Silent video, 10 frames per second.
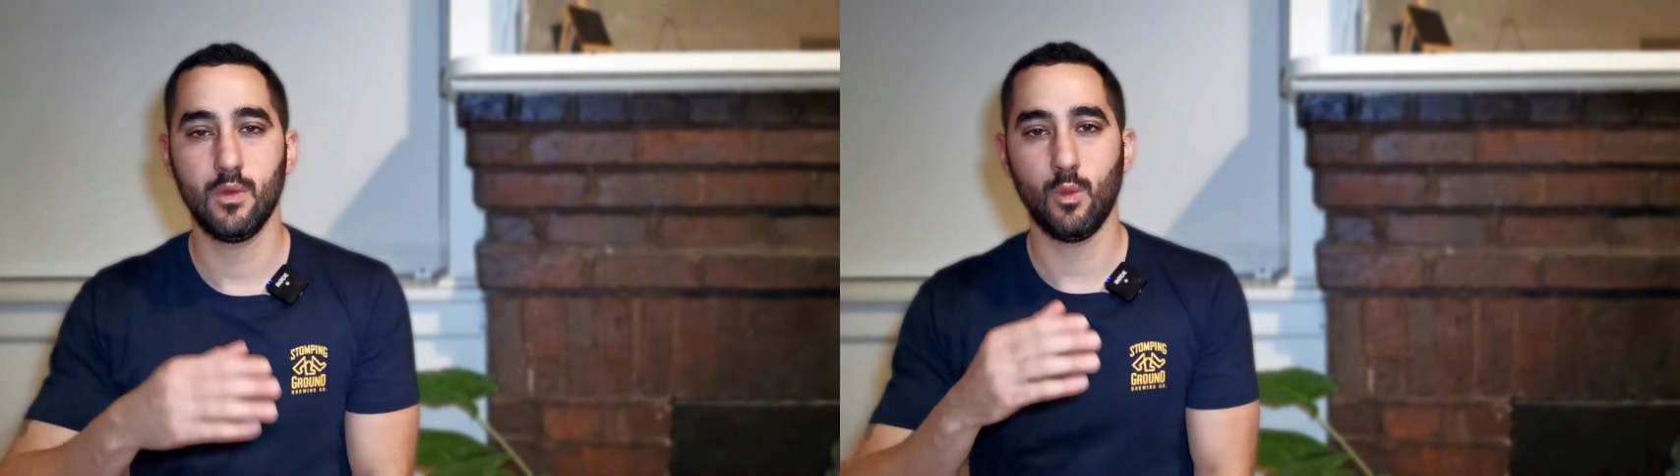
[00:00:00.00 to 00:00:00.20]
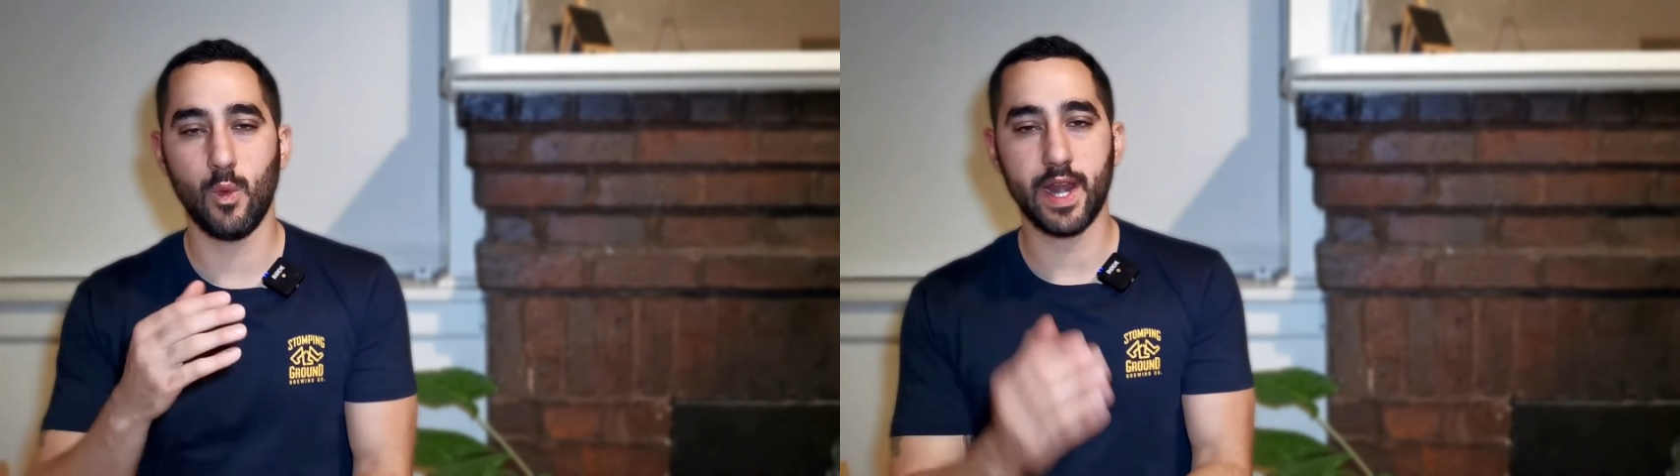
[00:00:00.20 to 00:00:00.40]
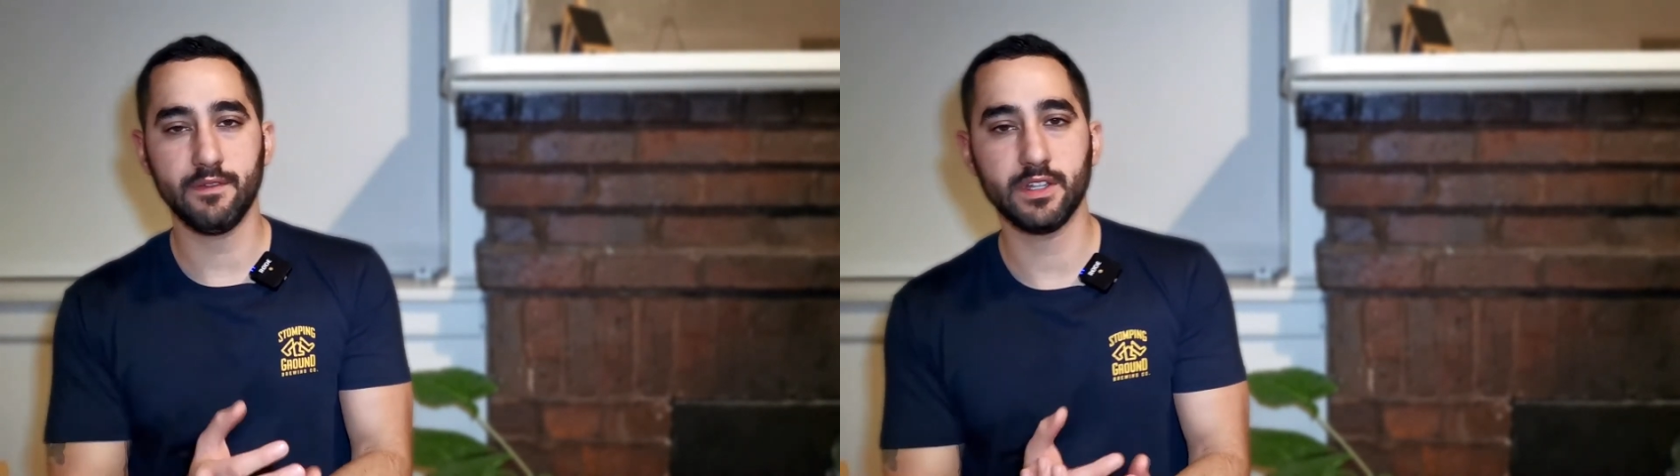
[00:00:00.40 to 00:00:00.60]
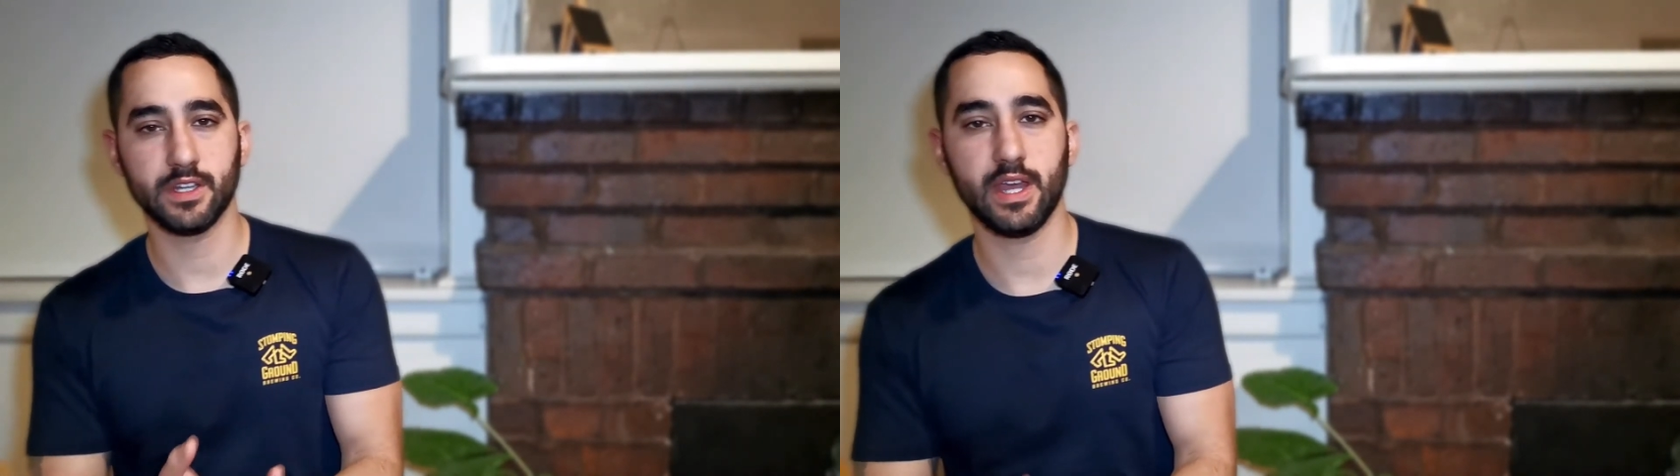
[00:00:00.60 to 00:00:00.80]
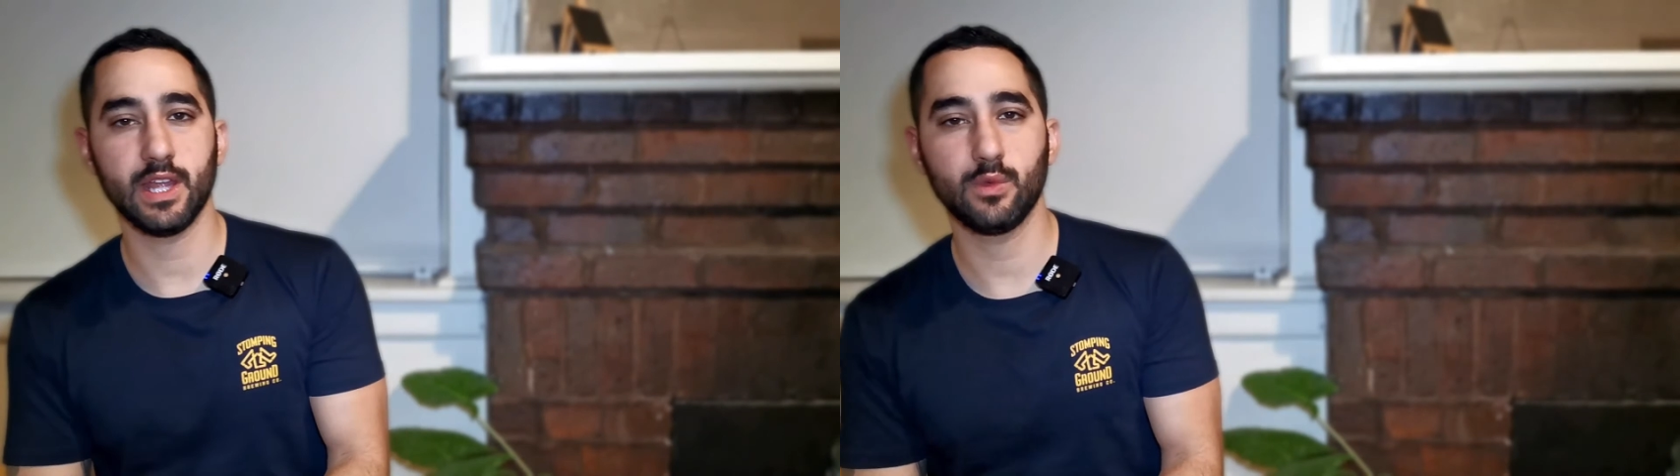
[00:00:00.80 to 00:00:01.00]
Right after
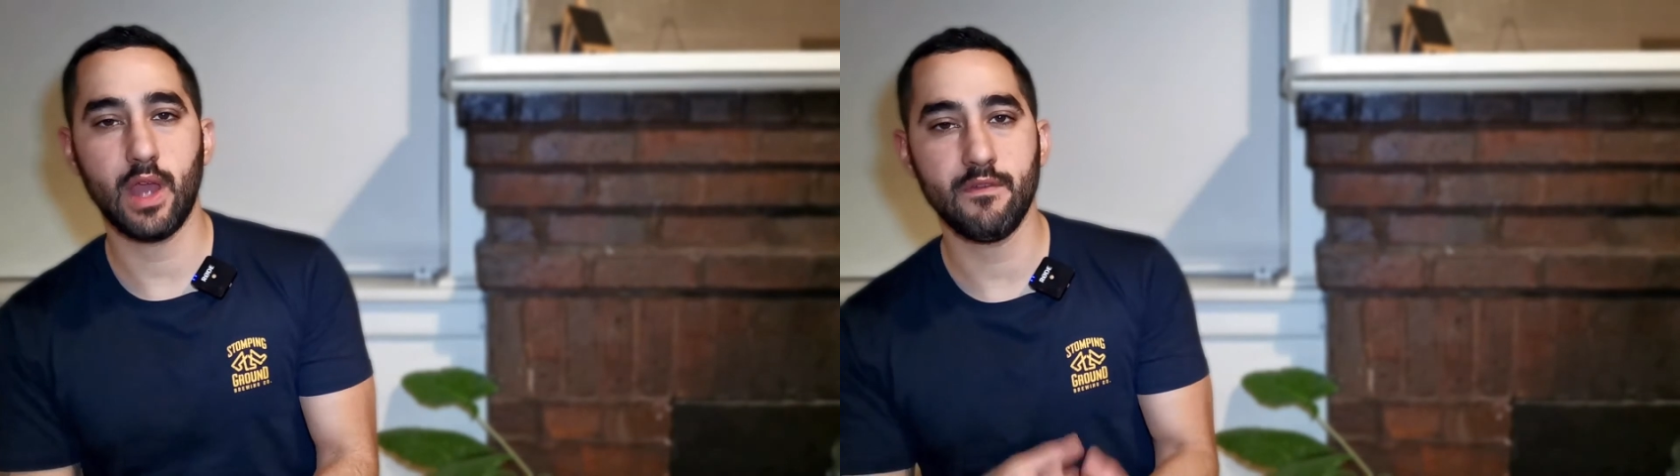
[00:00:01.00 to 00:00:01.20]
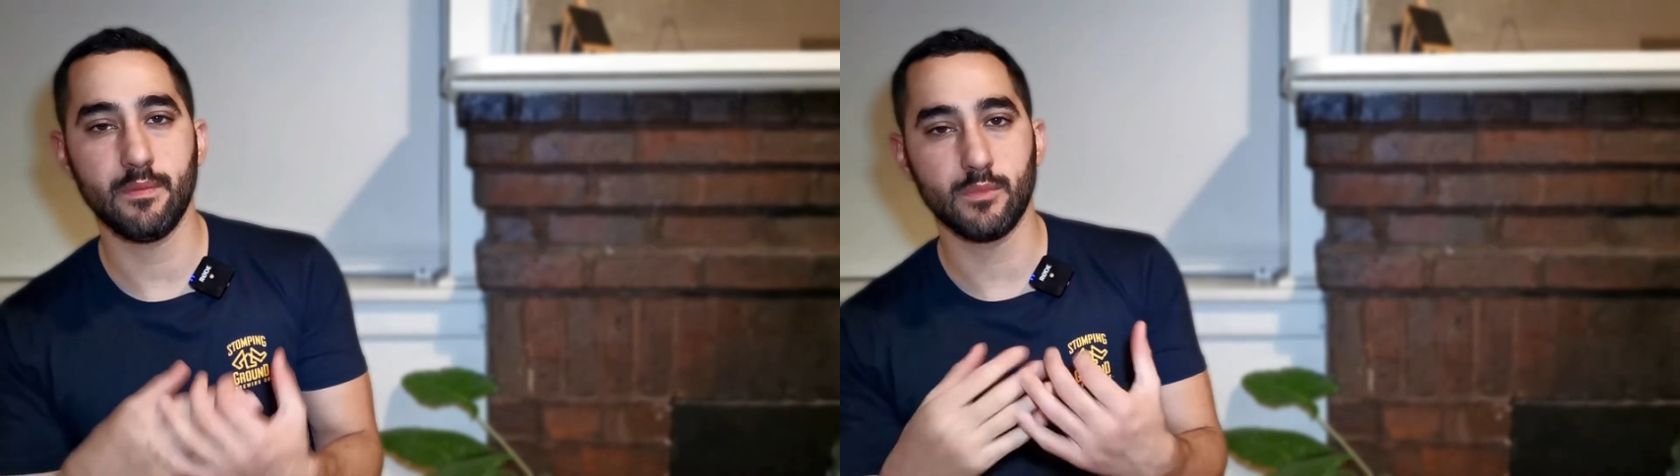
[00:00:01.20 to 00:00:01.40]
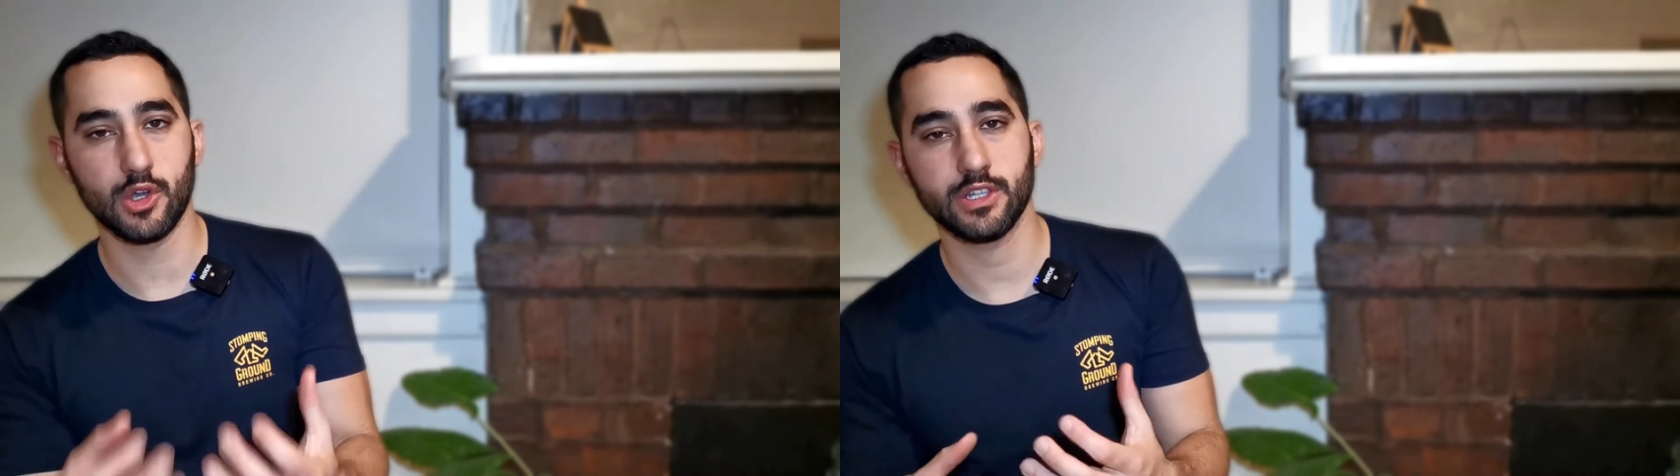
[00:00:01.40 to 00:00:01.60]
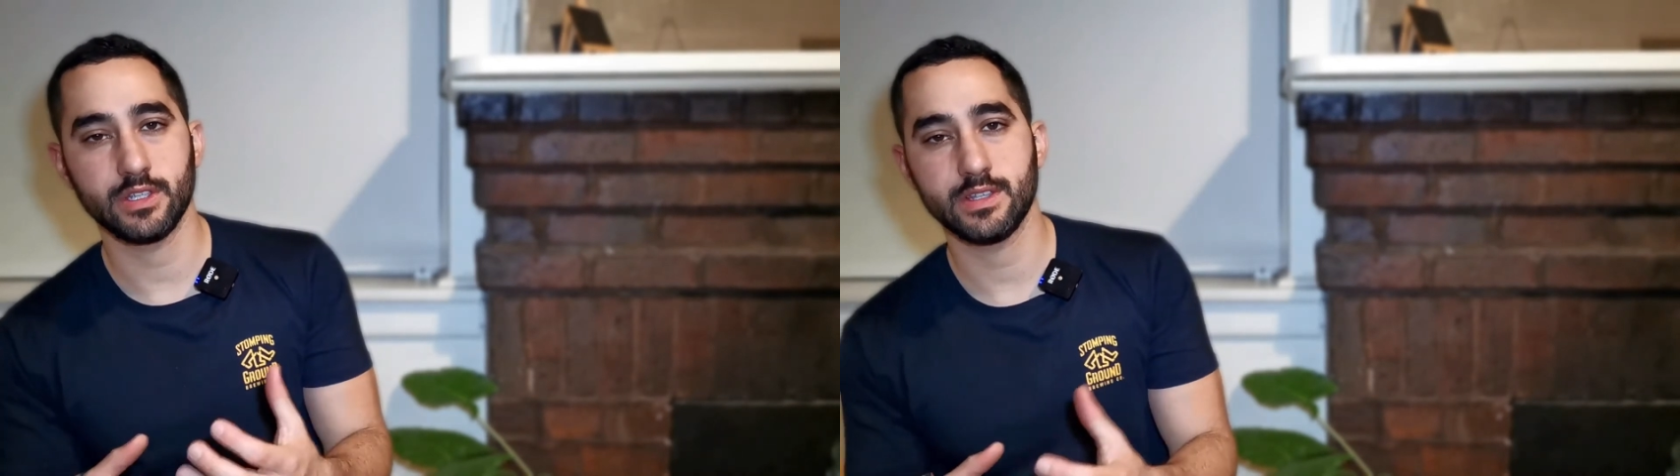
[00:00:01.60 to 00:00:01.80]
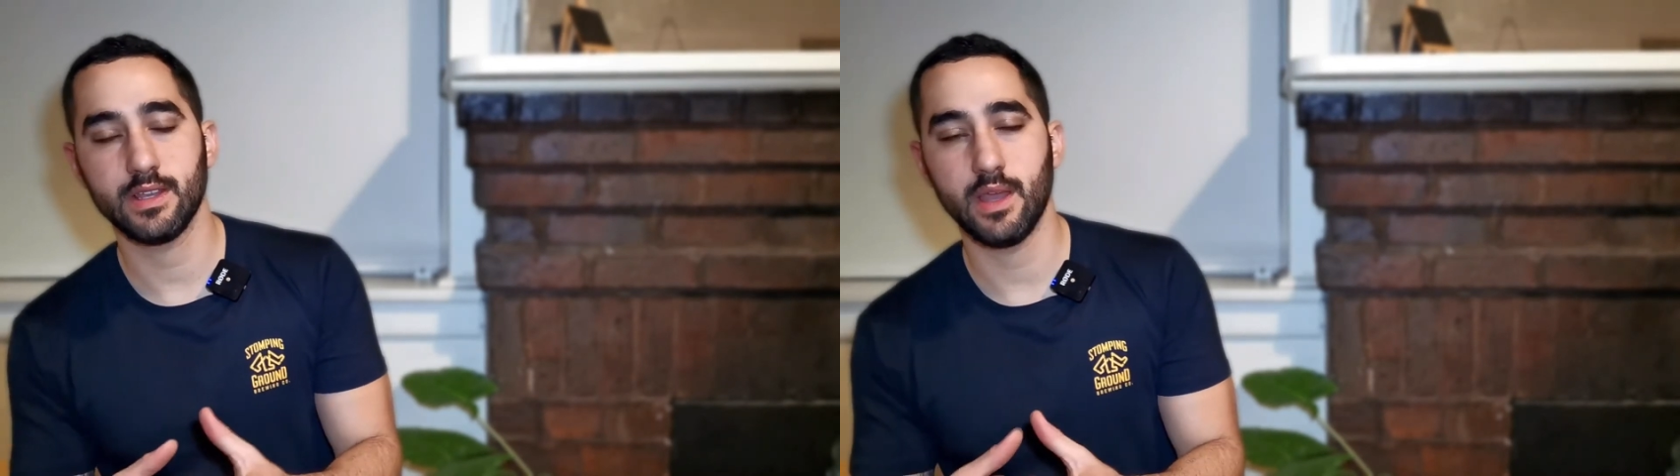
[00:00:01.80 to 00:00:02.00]
that, we have emergence.